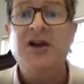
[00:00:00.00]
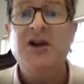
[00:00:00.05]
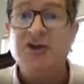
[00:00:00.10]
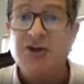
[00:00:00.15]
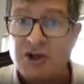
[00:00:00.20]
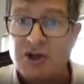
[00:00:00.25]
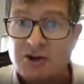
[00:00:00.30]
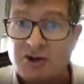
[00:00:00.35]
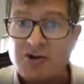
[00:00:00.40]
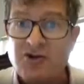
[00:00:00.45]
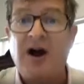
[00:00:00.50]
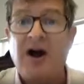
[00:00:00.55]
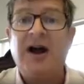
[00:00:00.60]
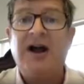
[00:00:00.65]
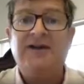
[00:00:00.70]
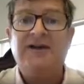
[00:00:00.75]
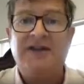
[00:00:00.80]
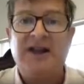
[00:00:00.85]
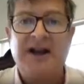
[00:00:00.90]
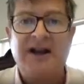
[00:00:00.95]
to
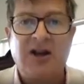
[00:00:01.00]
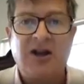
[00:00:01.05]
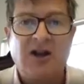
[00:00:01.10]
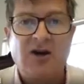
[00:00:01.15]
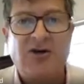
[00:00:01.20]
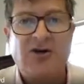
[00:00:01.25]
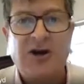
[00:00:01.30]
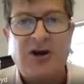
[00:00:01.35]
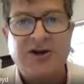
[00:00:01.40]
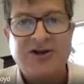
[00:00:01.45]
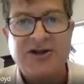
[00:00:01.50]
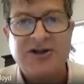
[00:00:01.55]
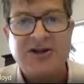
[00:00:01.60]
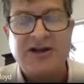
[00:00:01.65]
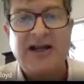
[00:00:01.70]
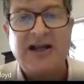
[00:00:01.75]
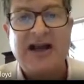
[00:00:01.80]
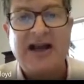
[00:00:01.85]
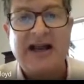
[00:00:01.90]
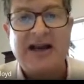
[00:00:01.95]
drive that
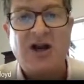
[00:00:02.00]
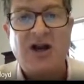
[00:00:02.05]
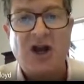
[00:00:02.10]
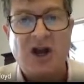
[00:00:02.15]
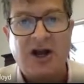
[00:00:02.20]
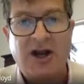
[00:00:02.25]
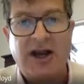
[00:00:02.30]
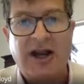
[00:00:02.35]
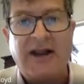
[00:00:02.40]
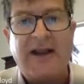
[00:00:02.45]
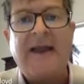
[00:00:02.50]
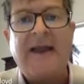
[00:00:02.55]
curiosity-led learning